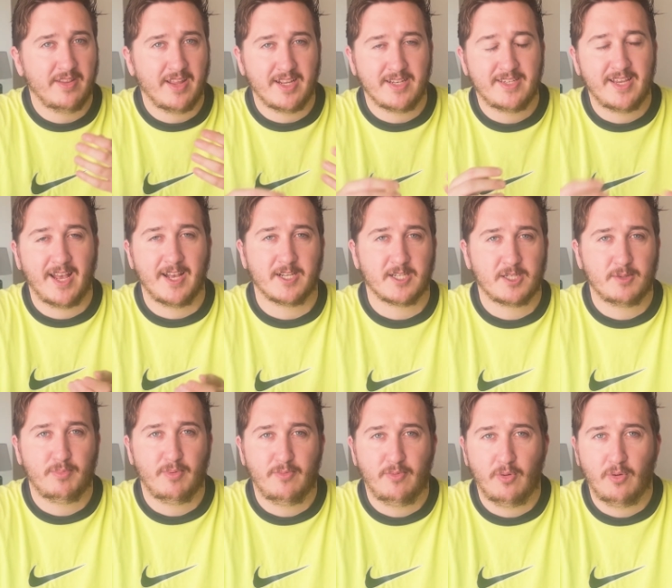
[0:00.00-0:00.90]
they
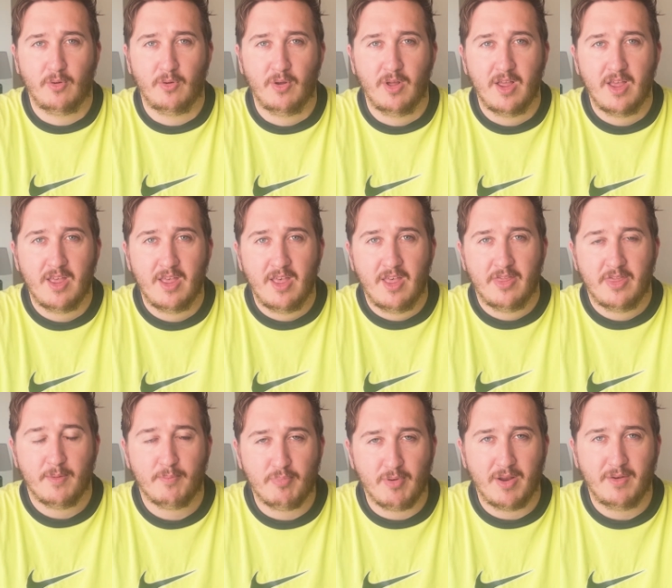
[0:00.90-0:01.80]
text before
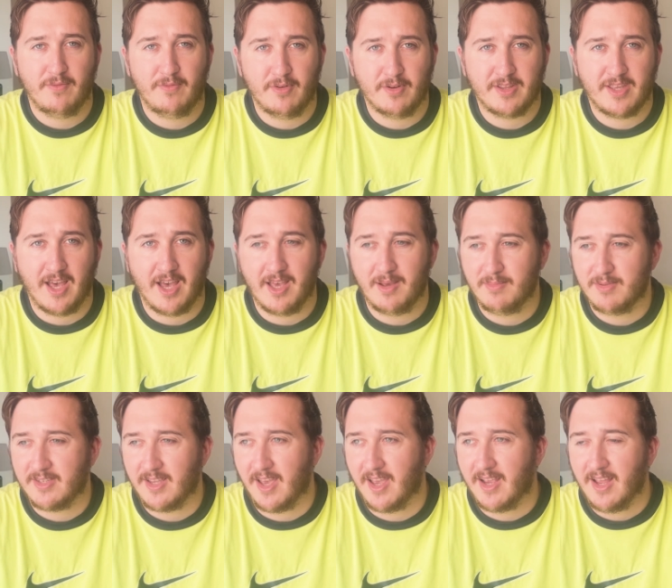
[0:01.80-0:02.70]
the Brentford game
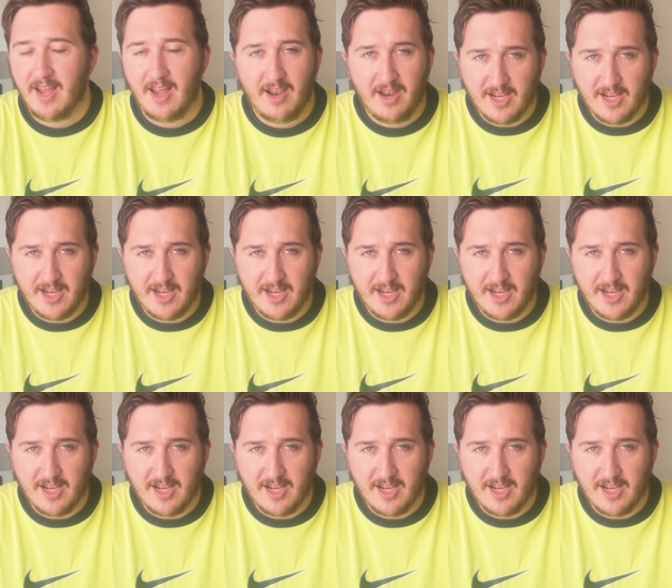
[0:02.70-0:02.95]
saying,